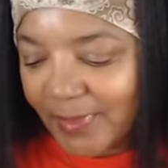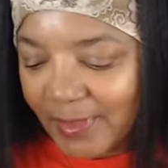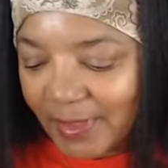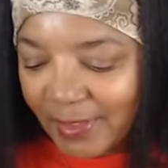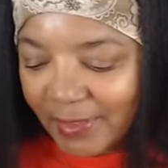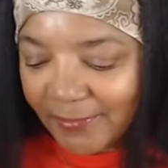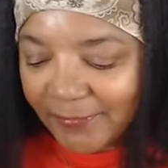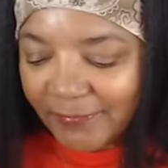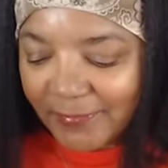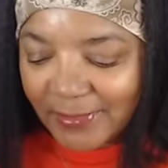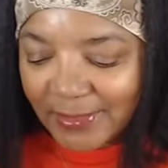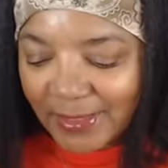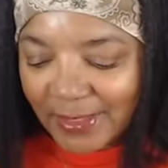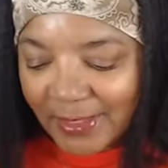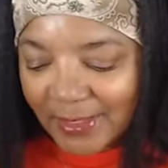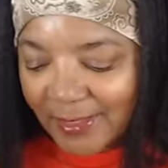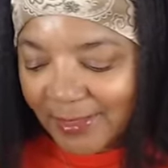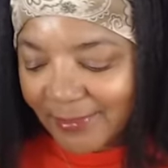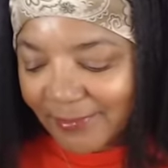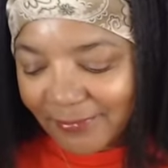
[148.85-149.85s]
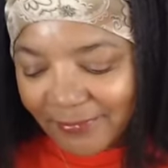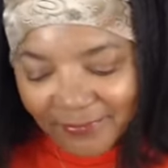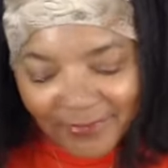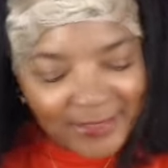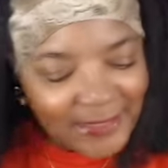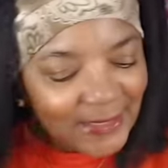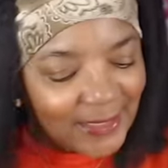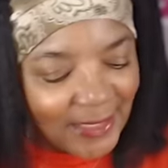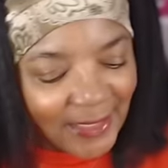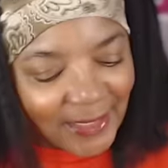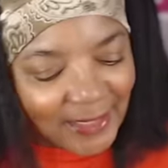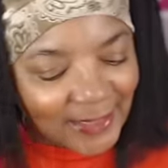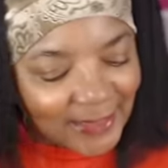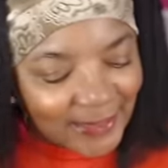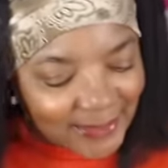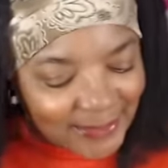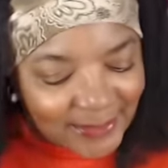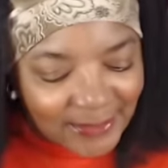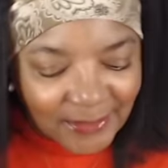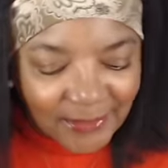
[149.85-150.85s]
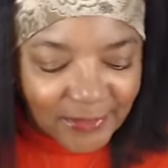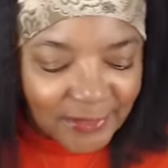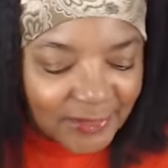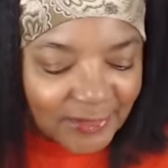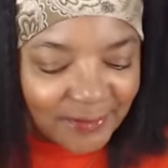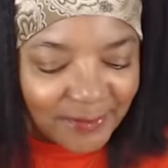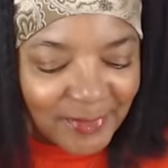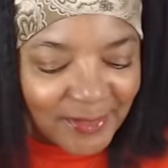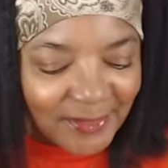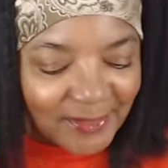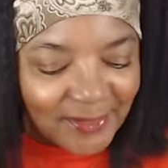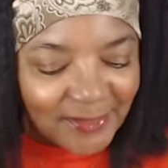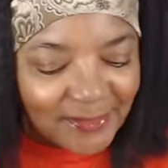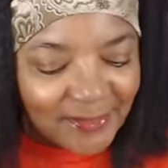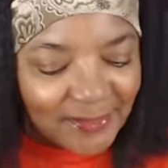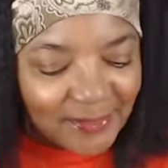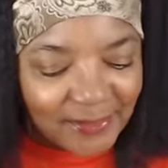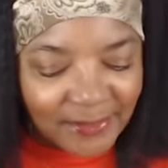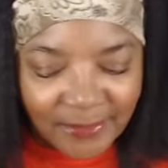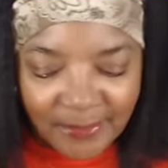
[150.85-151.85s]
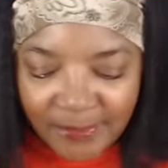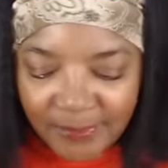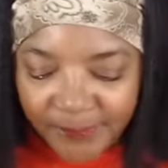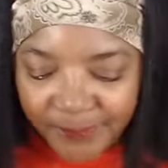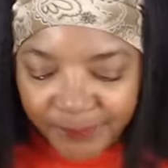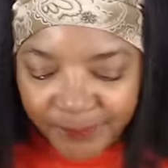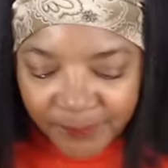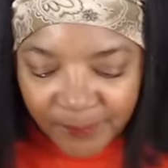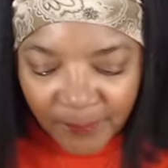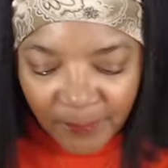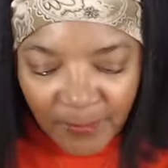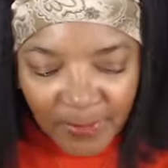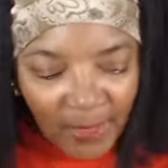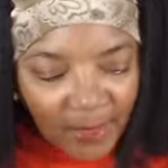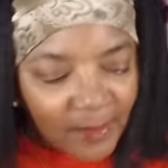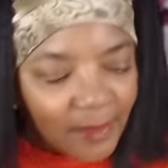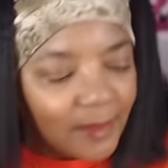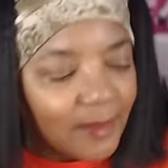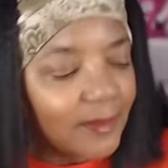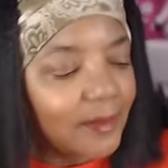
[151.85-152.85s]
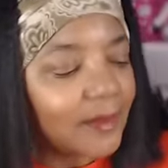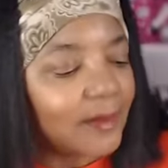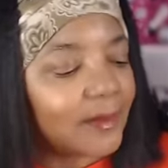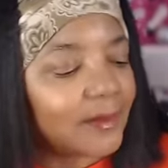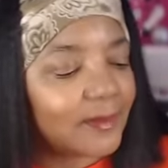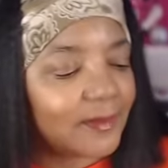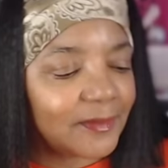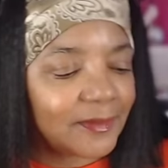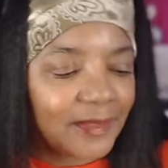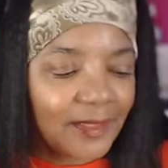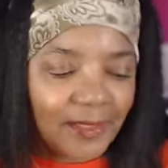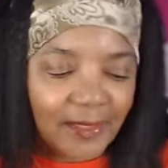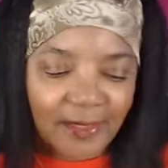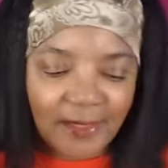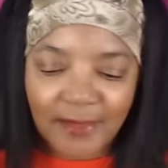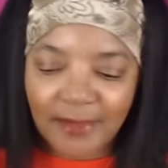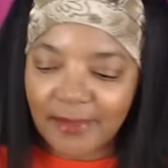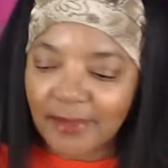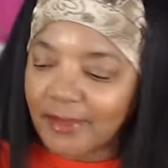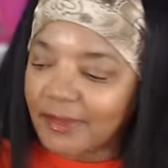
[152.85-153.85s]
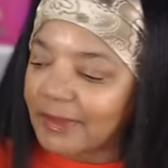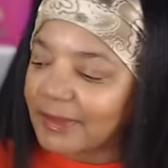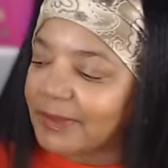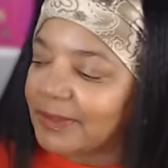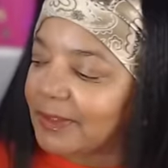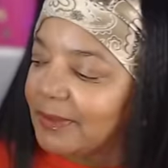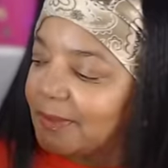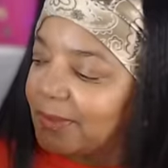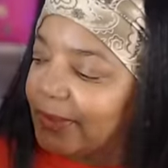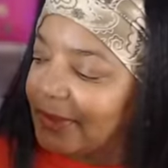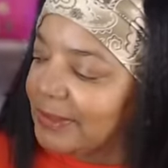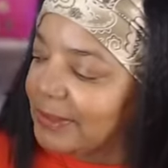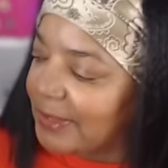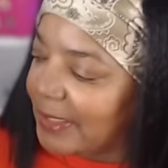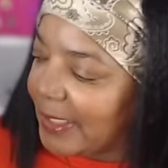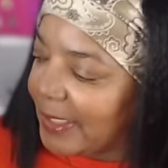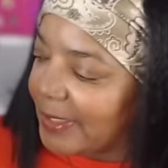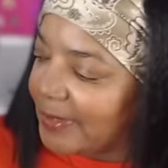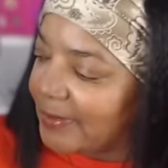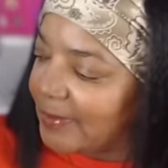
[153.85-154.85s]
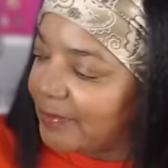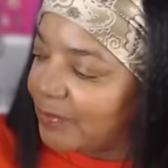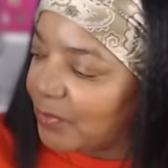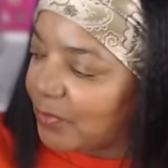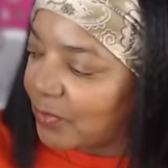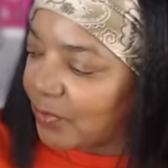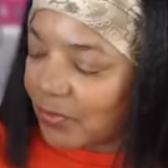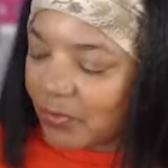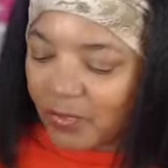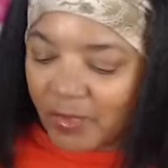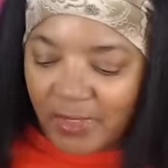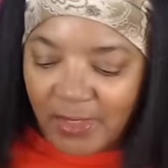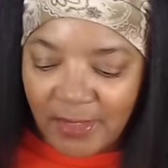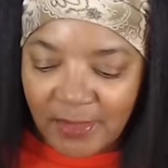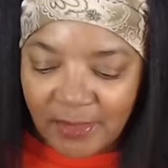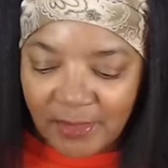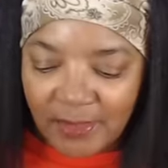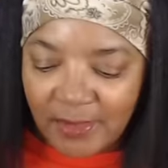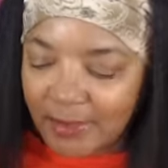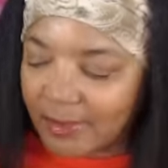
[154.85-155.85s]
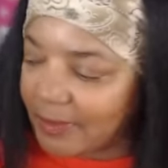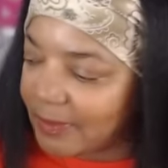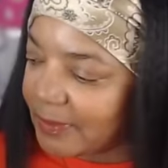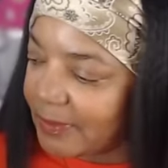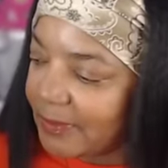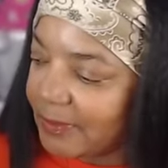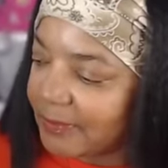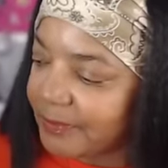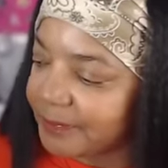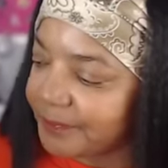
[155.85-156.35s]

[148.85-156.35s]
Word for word: I feel like every day is Christmas. okay. So this item right here